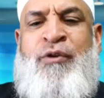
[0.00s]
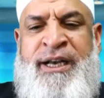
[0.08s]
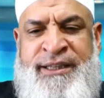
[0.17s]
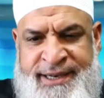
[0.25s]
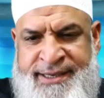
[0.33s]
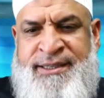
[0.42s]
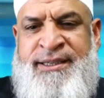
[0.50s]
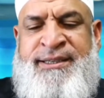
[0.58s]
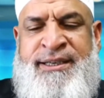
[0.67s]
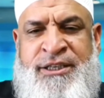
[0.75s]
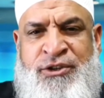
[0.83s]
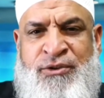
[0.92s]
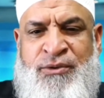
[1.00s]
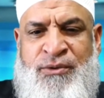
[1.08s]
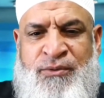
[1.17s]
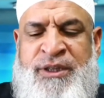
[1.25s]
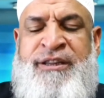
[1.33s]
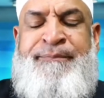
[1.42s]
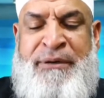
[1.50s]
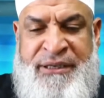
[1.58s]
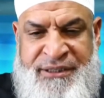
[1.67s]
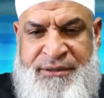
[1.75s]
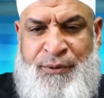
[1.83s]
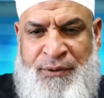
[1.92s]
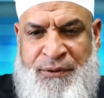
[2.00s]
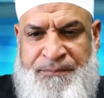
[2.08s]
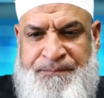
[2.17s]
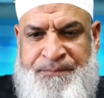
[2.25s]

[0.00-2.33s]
to address this issue with the principal.